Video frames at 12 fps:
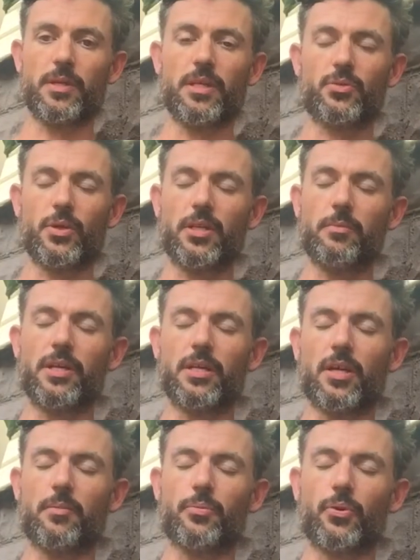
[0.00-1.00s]
beings. We can
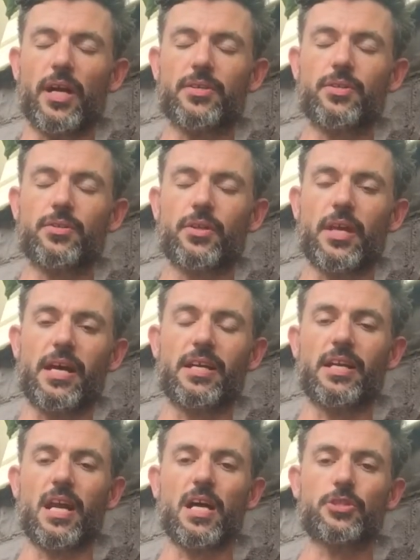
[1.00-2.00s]
become present to that
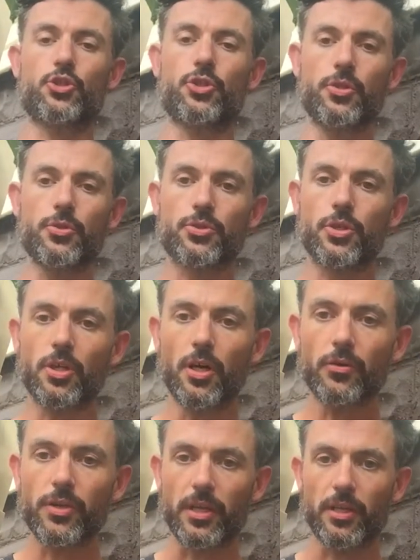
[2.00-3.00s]
and not choose to
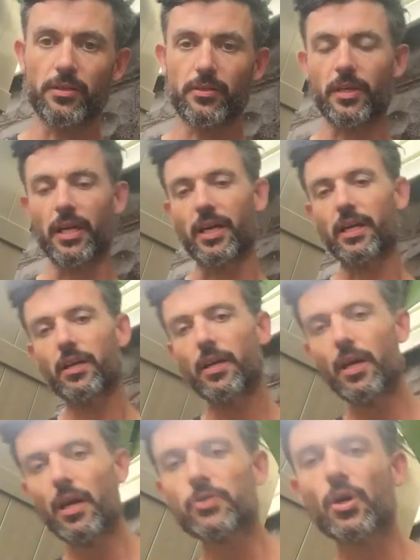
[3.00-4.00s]
go there, okay?
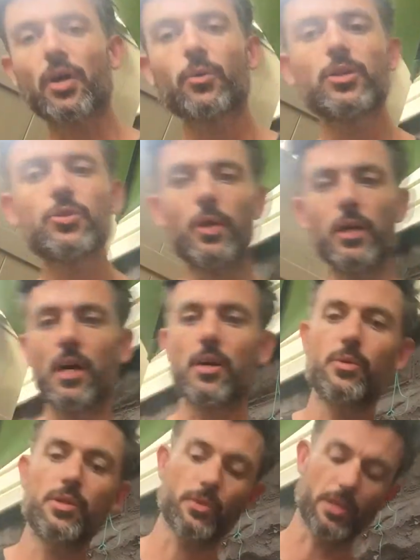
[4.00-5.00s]
So how do we do it? How
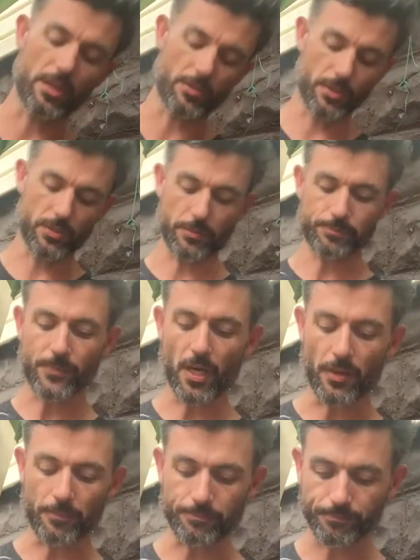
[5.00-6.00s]
do we do it? How do we do it?
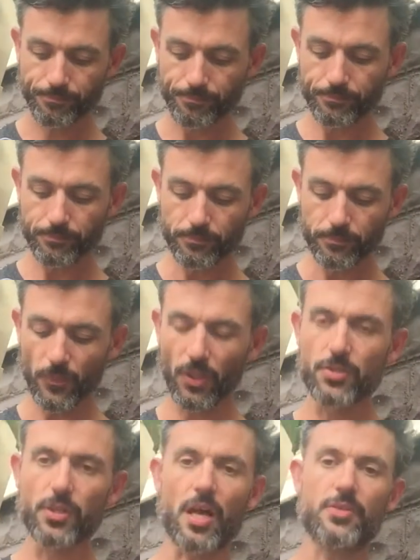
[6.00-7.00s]

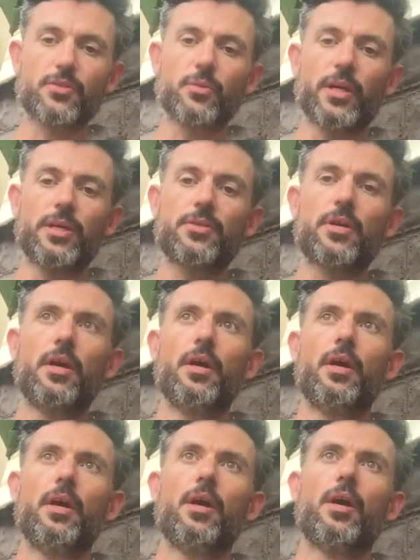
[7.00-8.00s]
There's lots of ways.
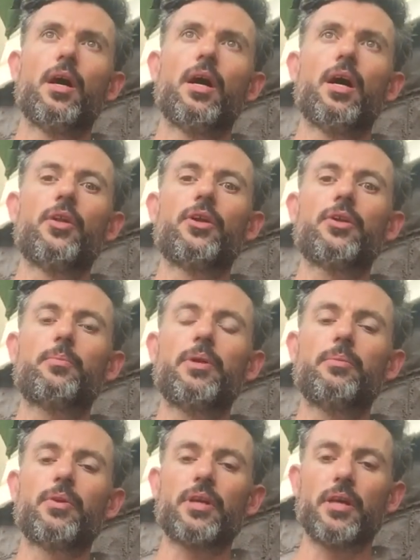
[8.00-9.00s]
There are
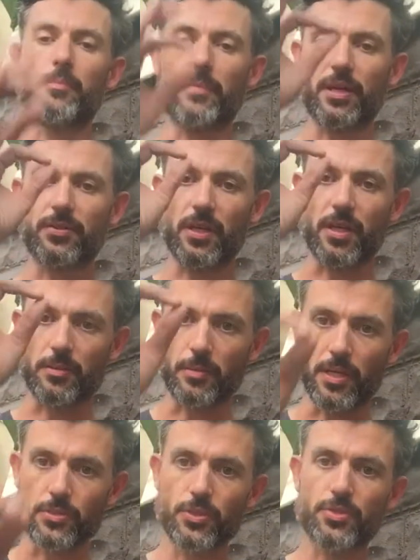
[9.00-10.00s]
people that meditate on
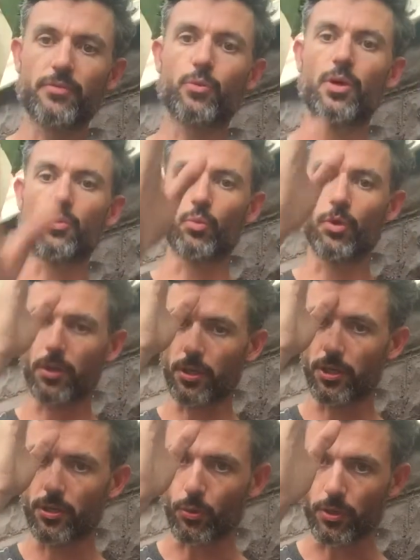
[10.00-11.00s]
mantras of one
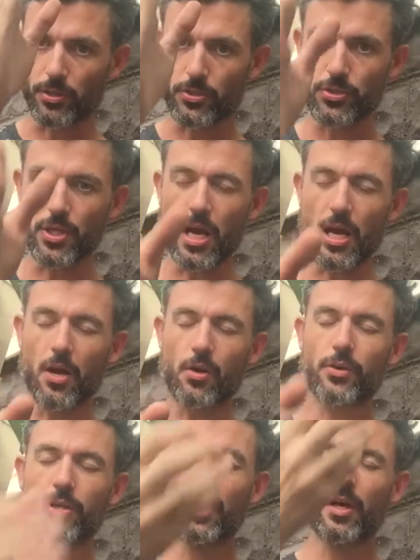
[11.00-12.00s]
word or a
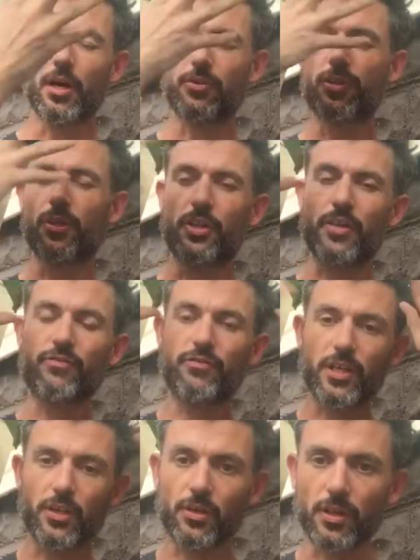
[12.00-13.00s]
sound until they
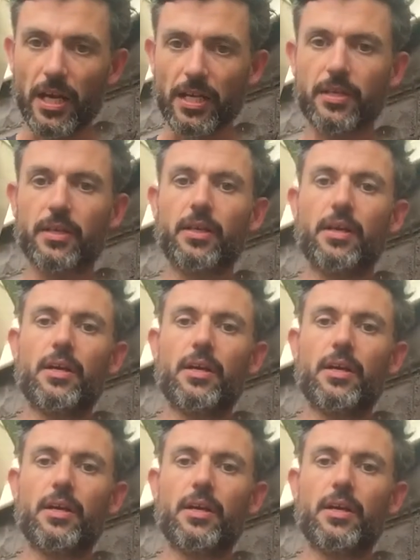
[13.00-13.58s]
feel like